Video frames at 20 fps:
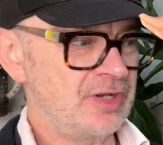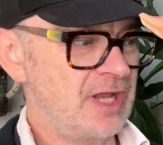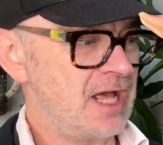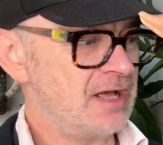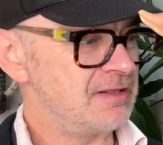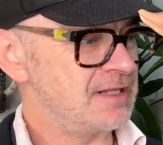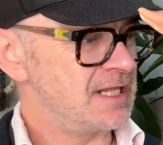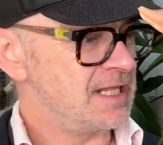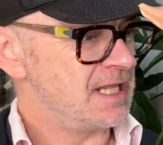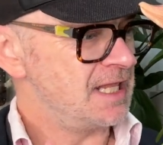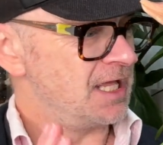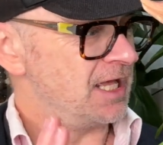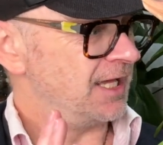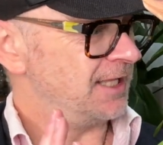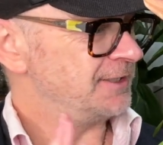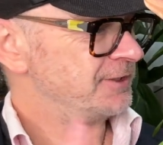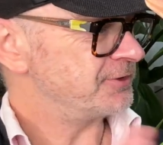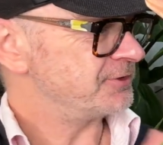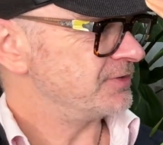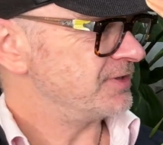Now,
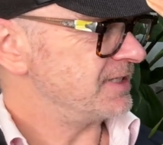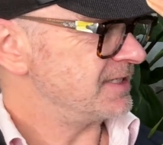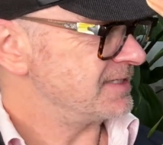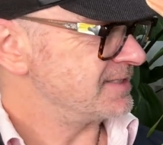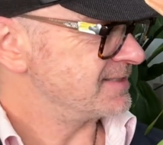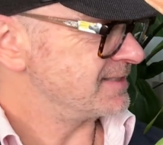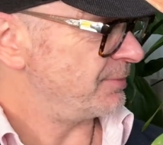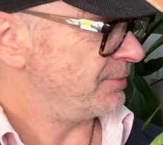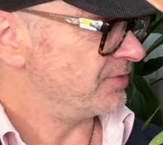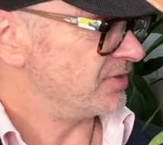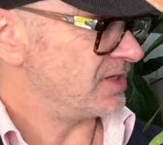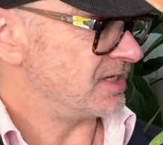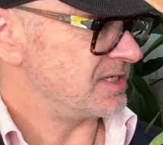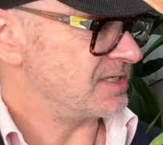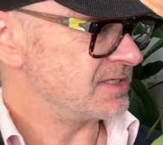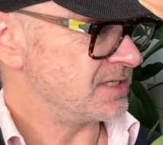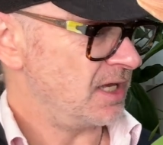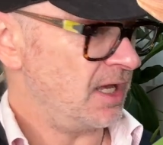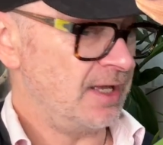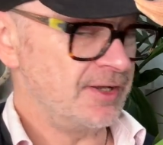some of
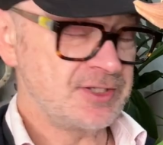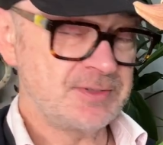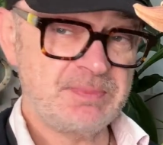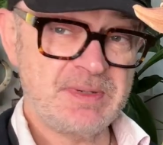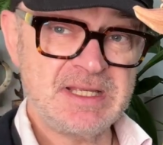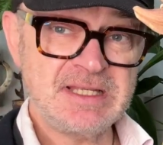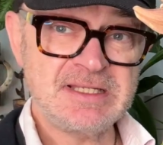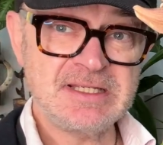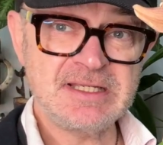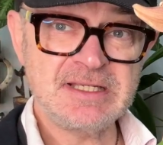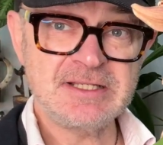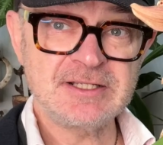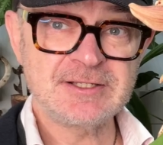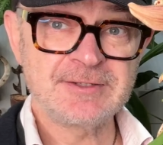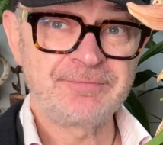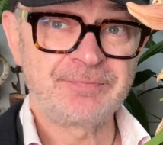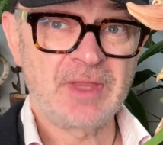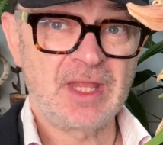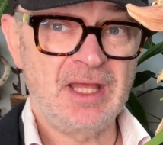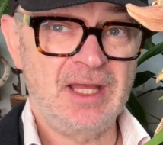these are species
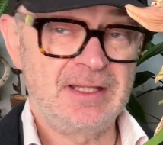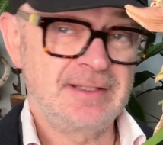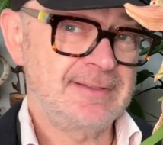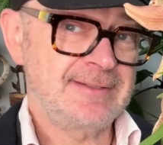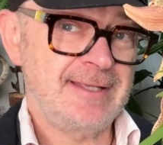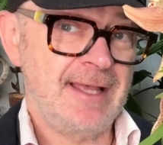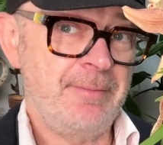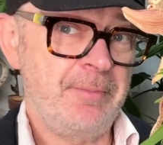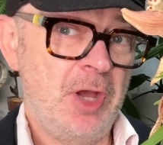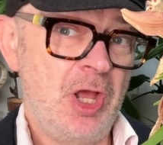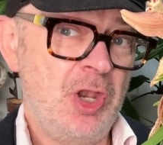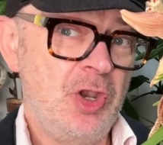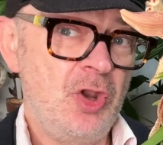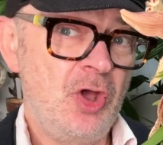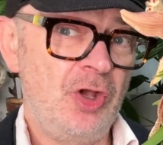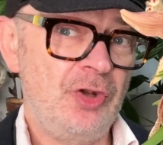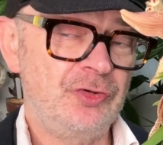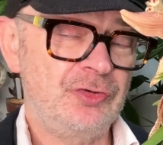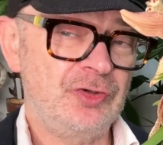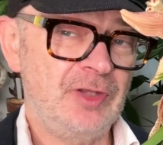and some are
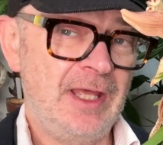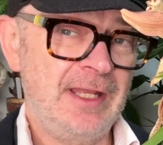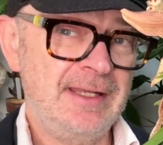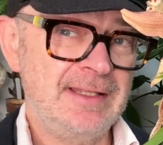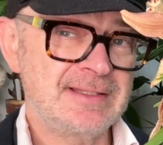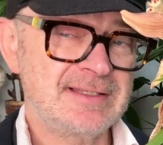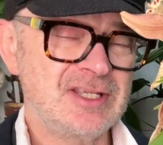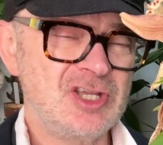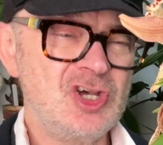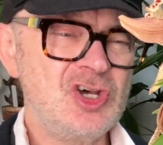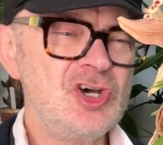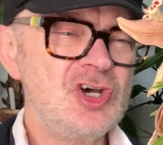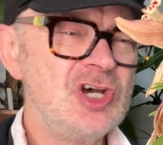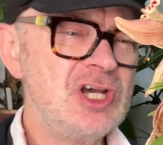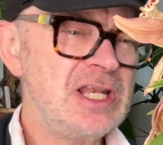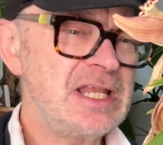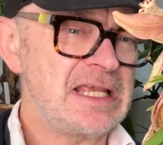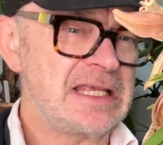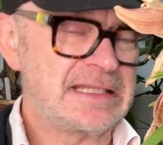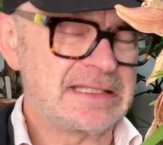not, and it's
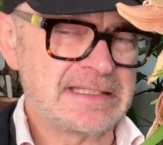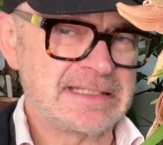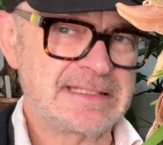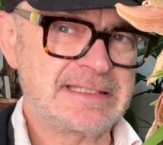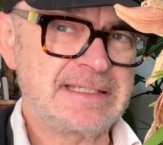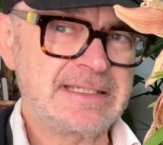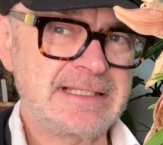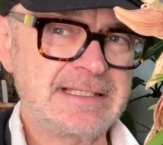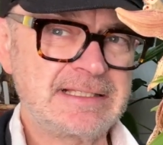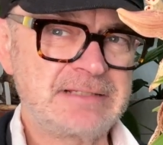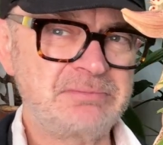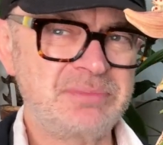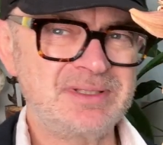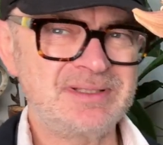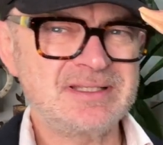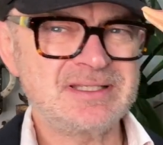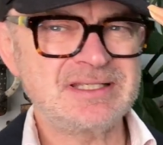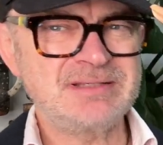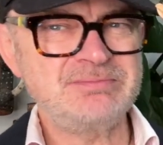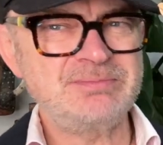early in the season,
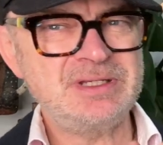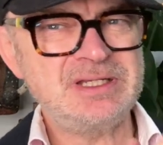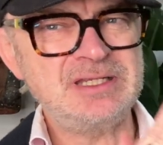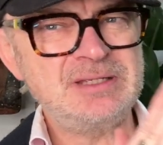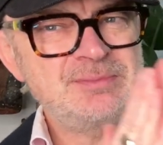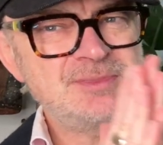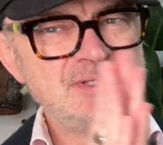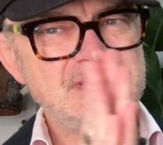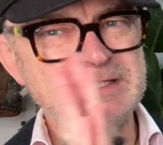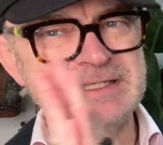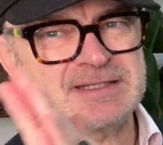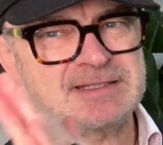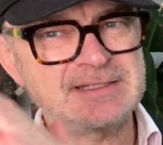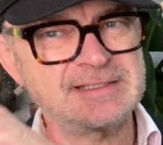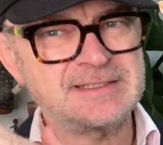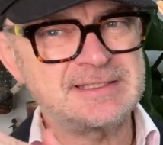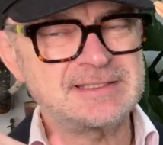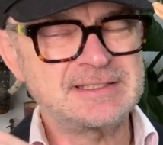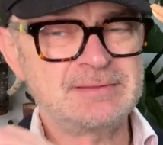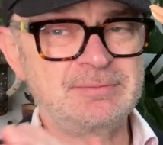but the Cymbidium
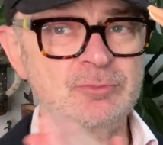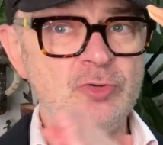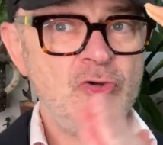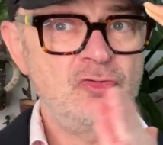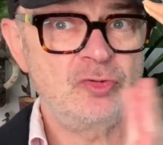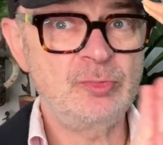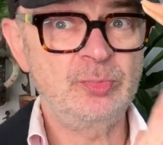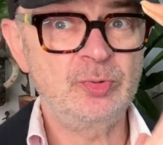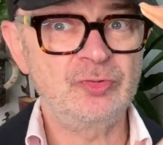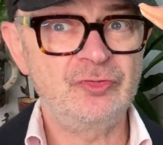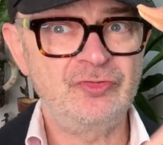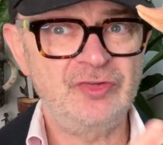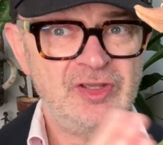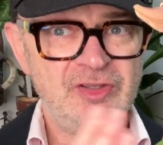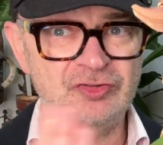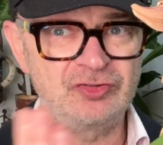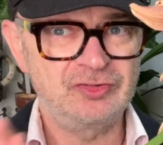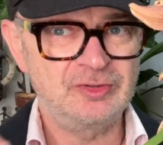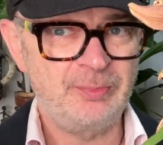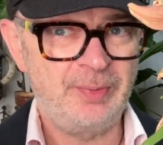season is a movable
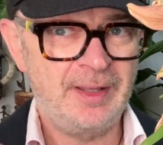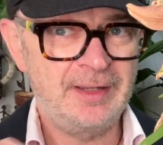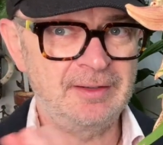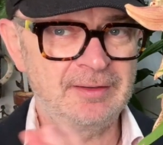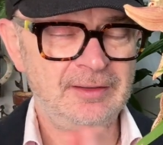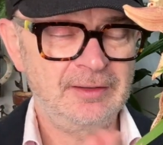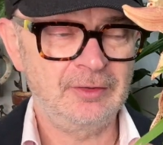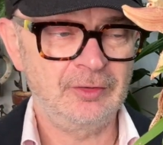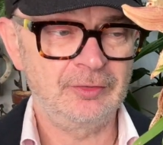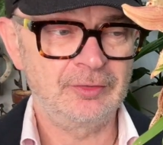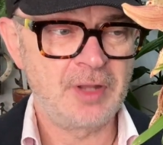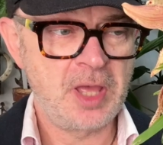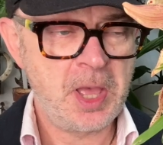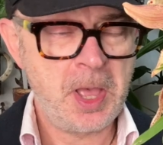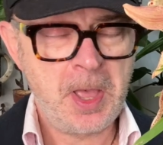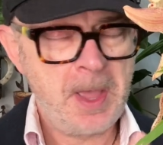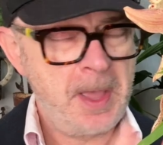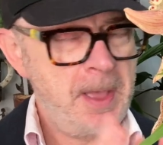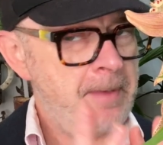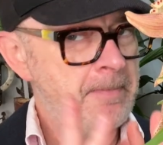feast depending on
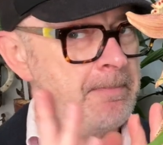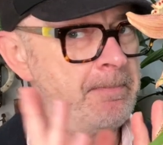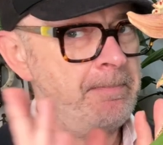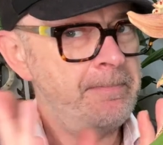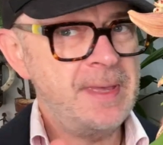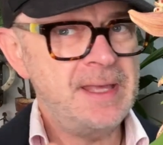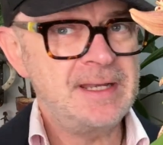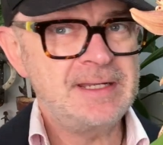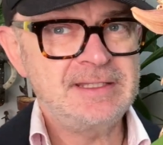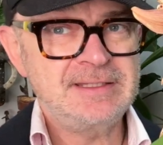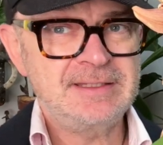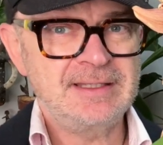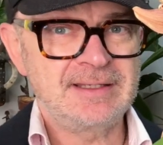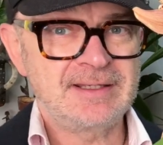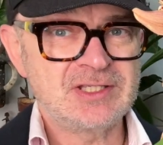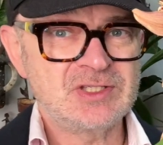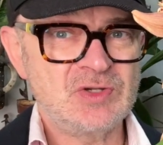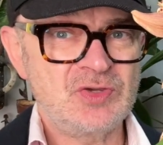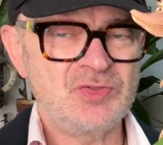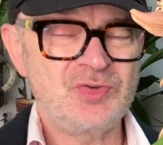many
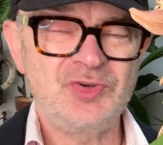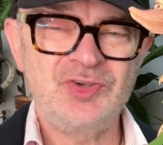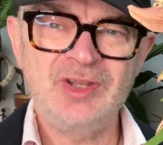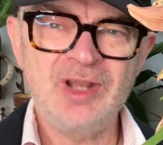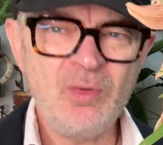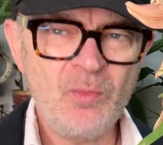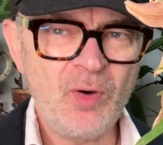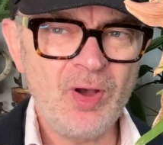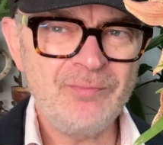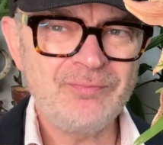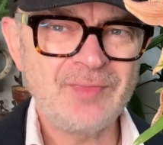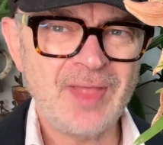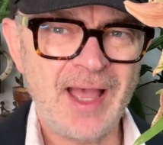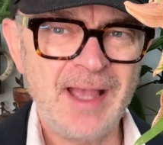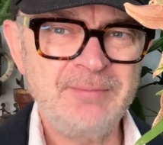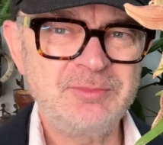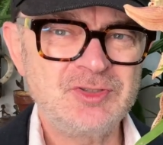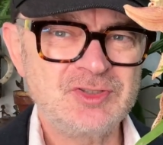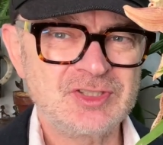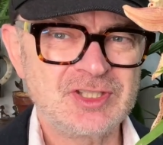things. So I thought, you know what,
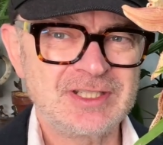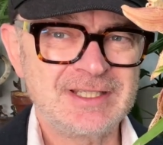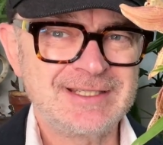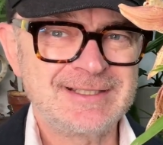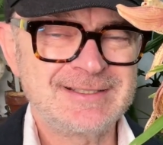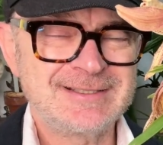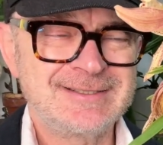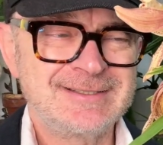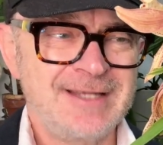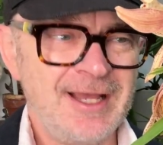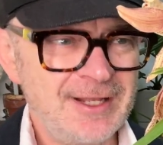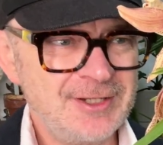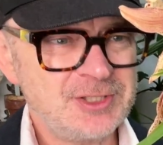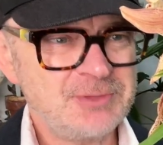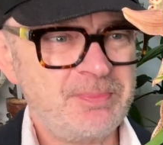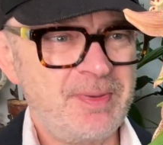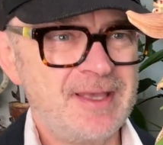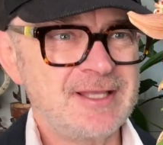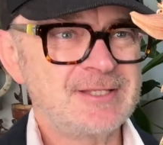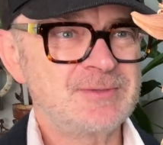I'm just going to
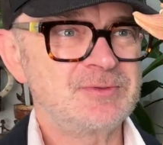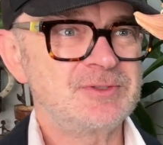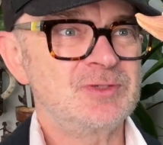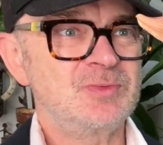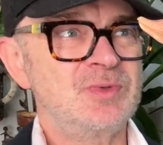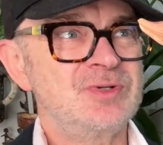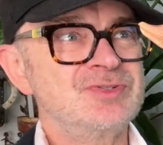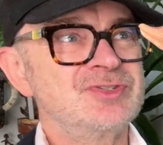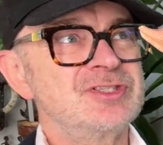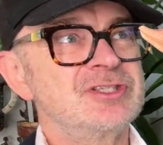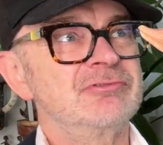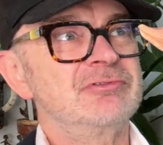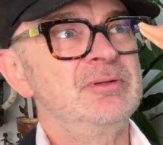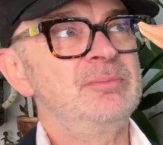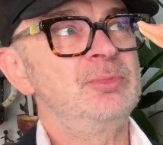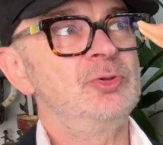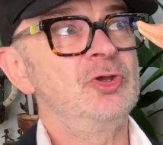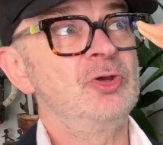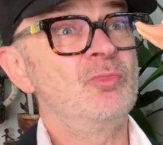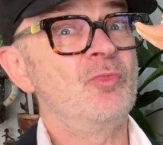touch base with the ones that are in
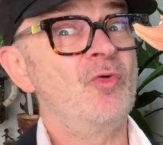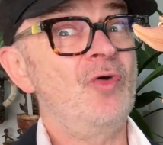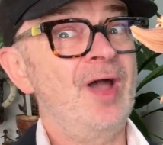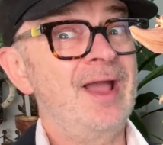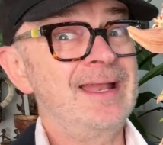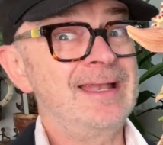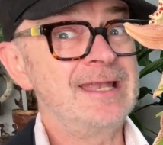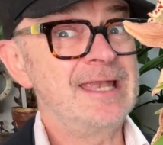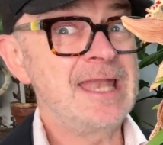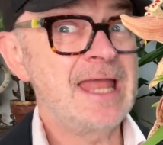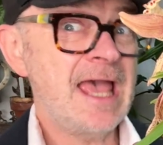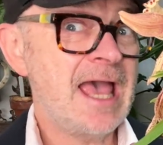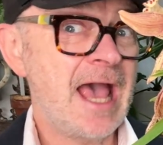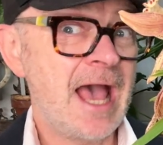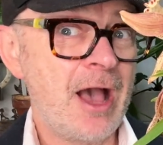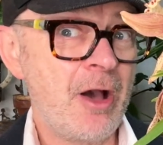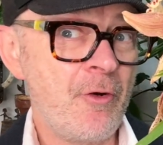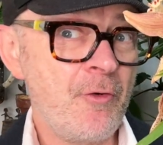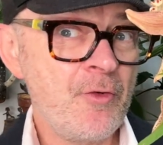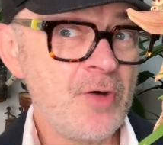bloom right
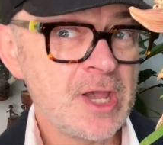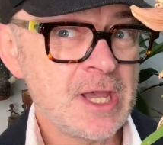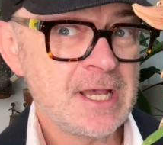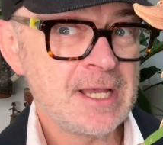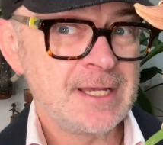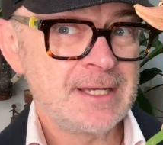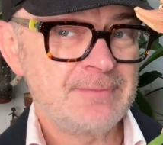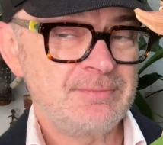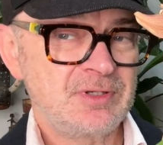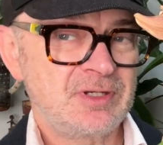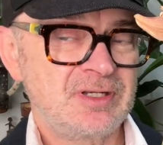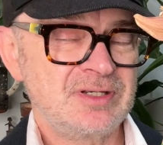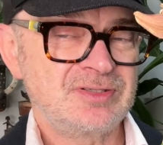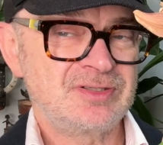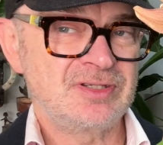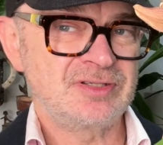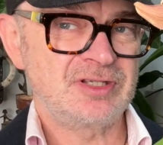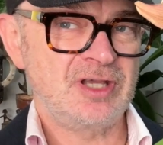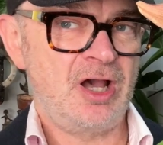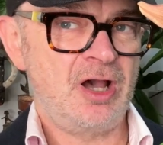now, because
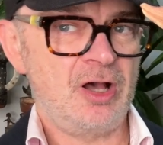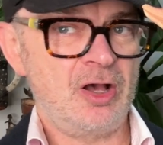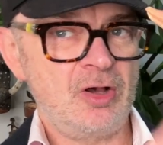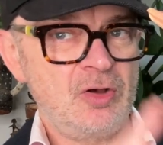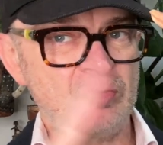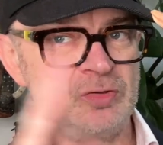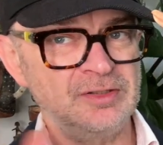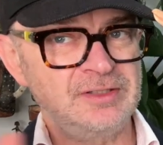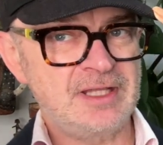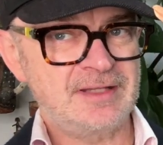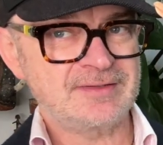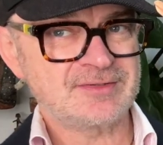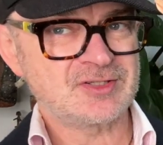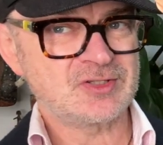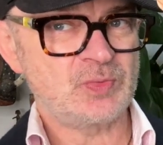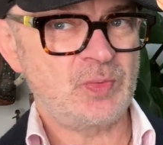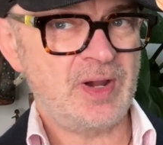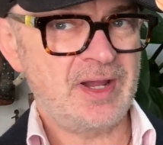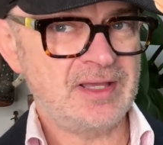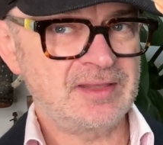there's a whole nother
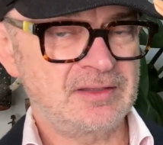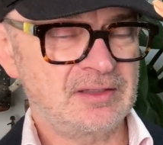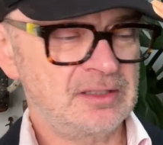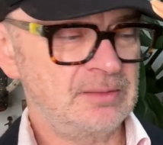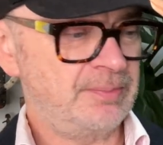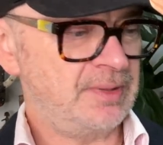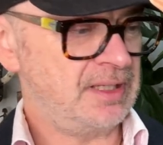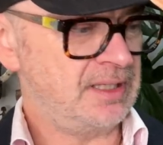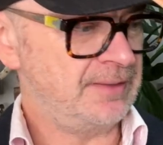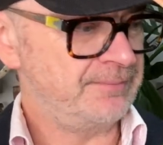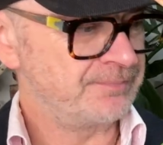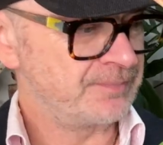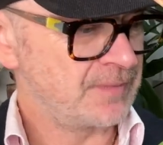sway that'll be